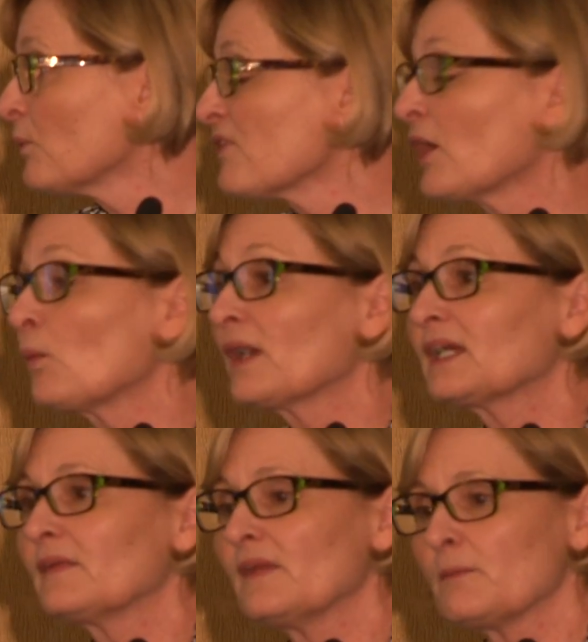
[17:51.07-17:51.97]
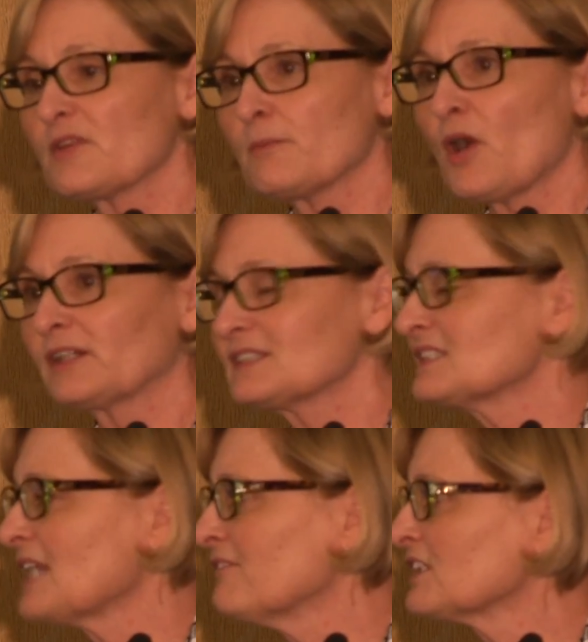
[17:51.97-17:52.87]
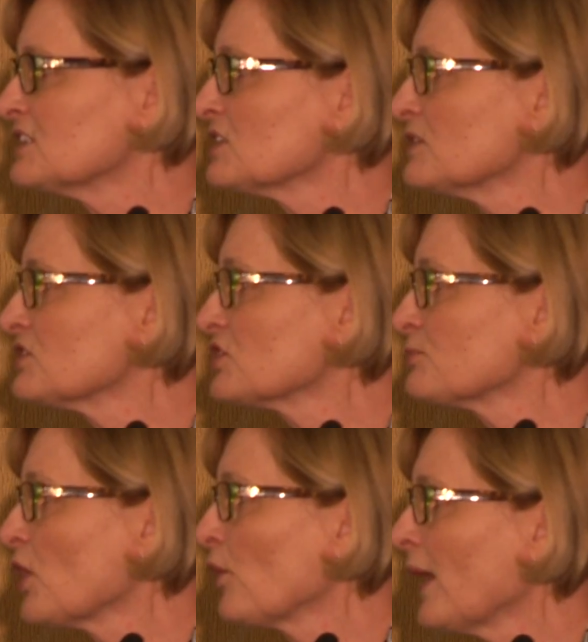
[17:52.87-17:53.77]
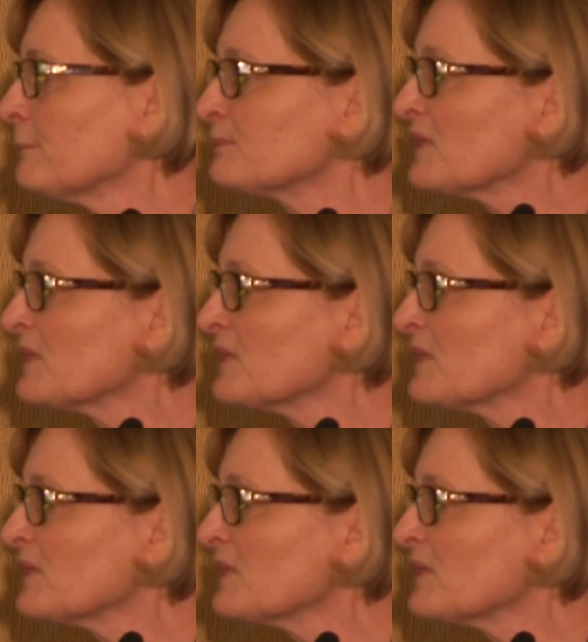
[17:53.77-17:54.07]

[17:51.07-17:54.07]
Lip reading: with our work with the Parkinson's Advocates and Research Program.